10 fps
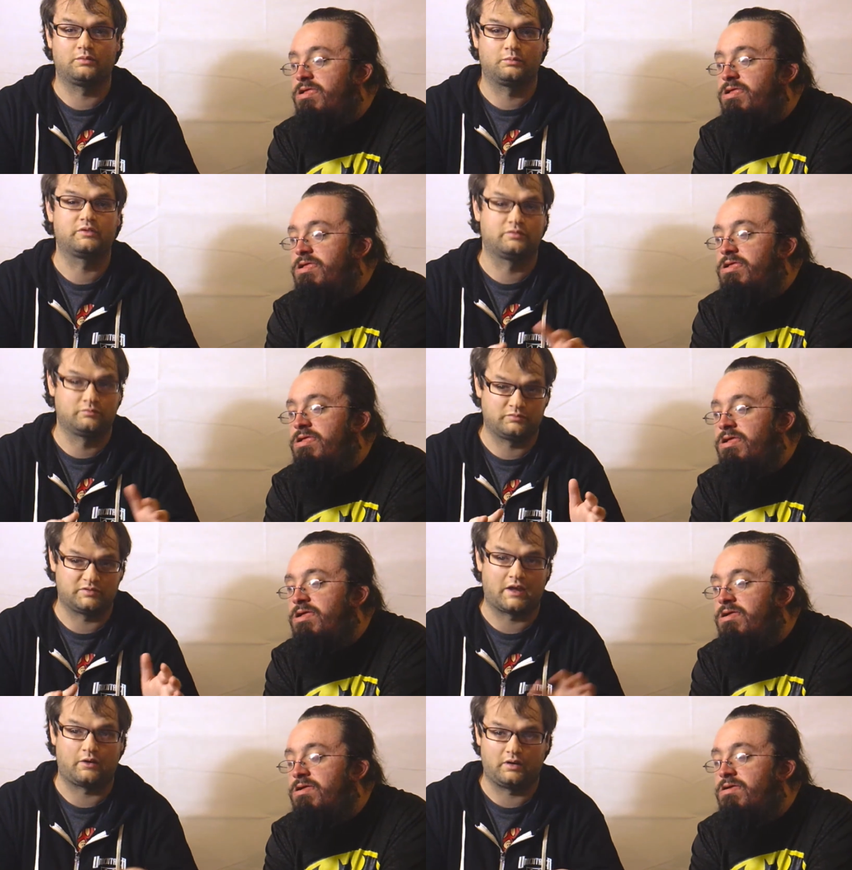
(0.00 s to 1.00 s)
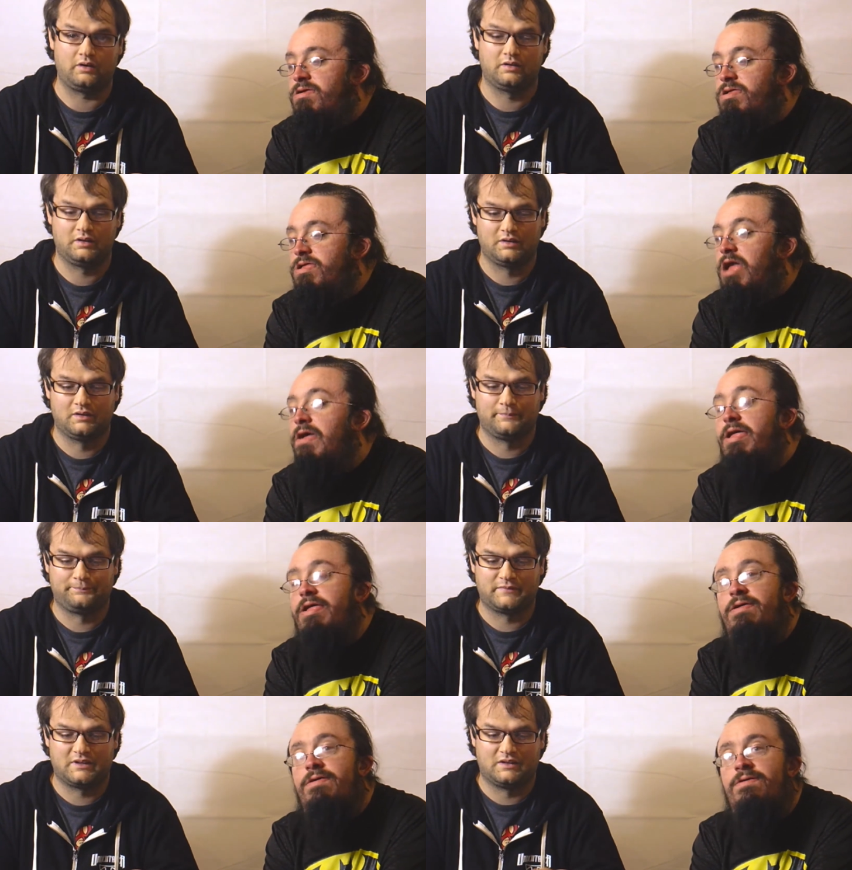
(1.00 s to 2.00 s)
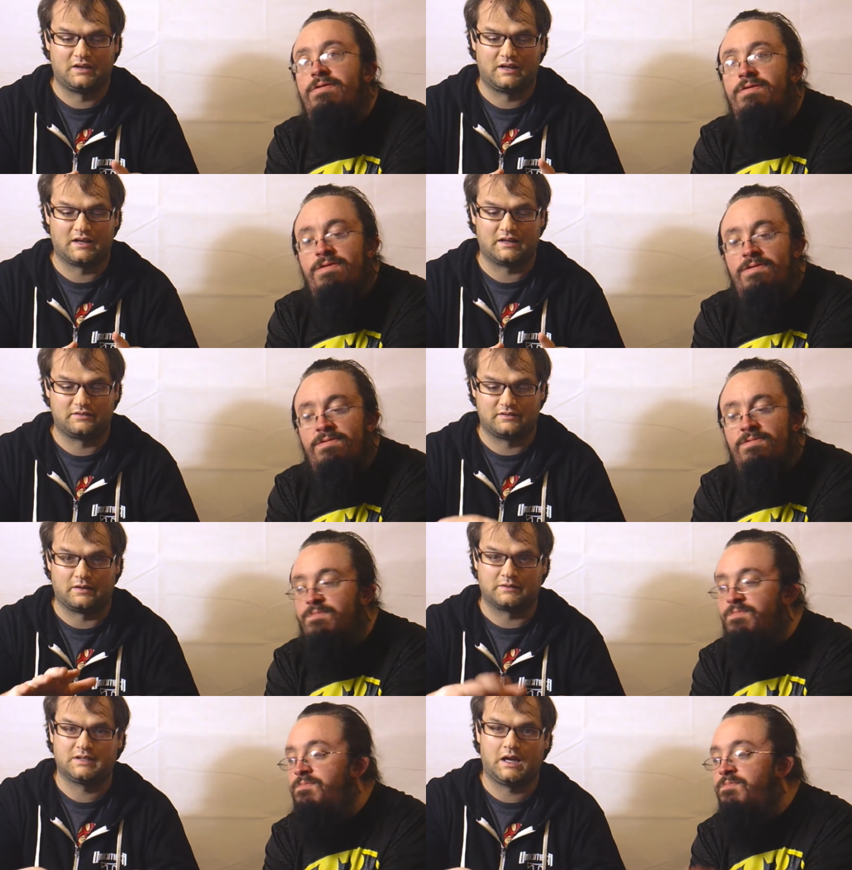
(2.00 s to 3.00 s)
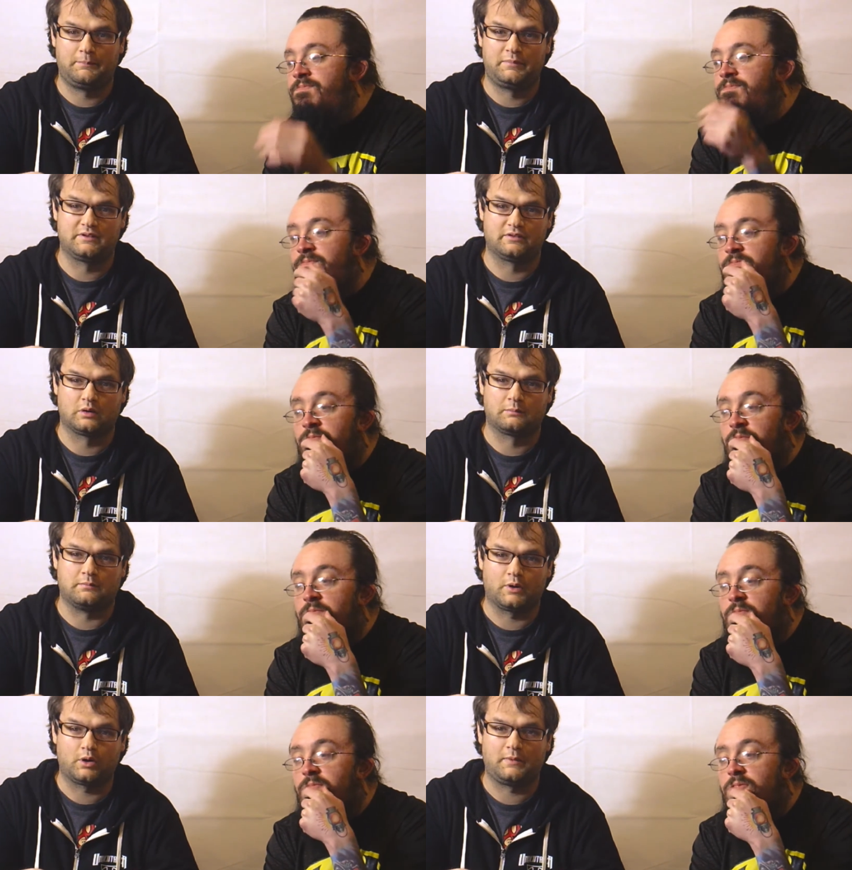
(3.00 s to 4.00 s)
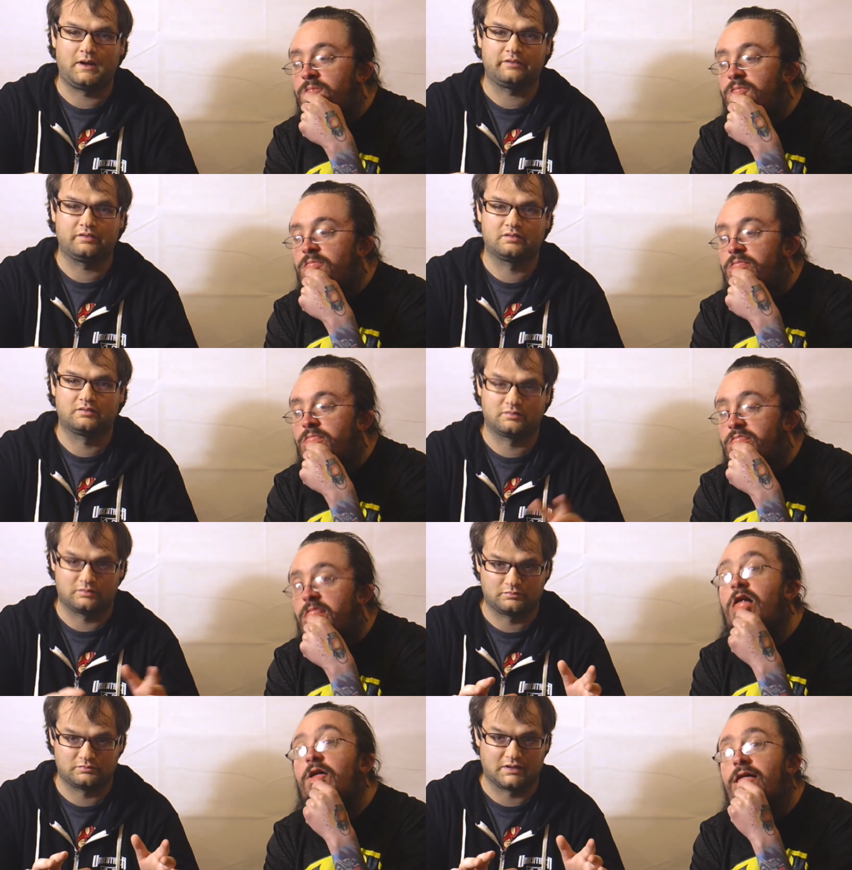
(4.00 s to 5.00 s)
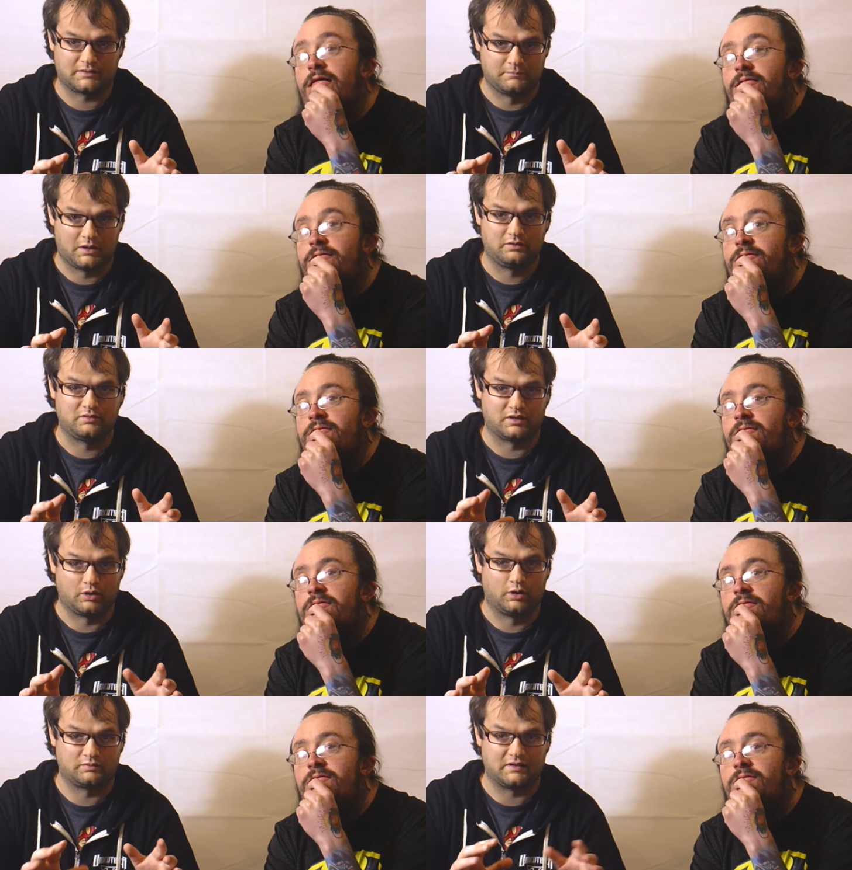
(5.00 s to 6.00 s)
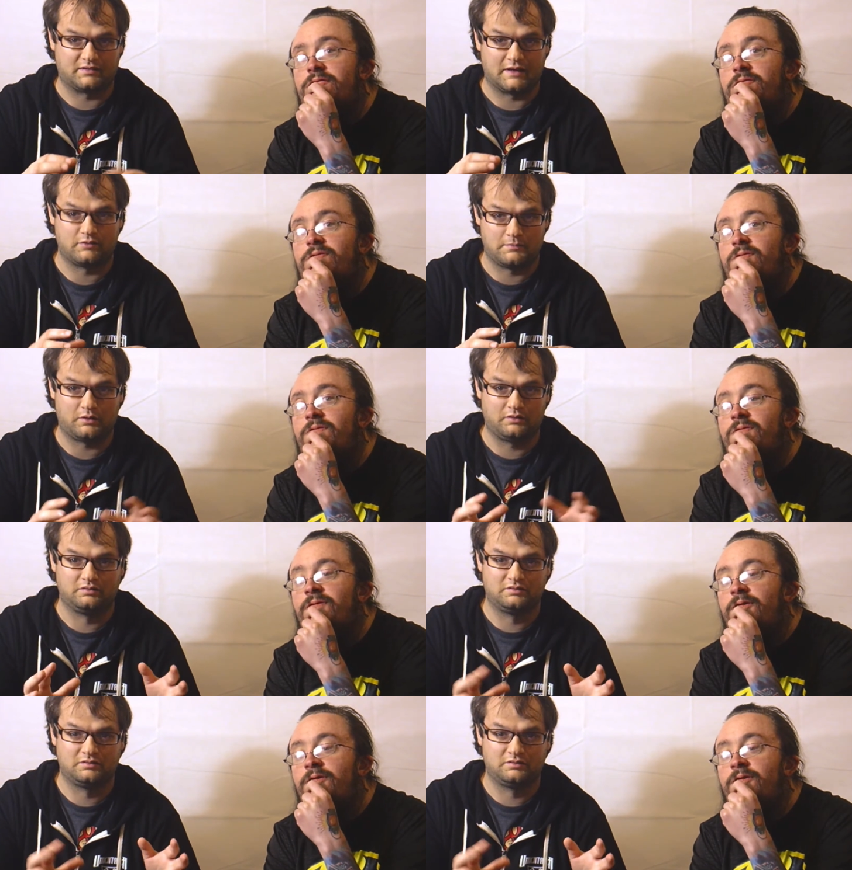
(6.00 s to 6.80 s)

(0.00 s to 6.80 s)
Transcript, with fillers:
Speaker 1: which Saturday. Alright. I got the, on top is a Zobie metal box. Alright. Metal, like hard like heavy metal.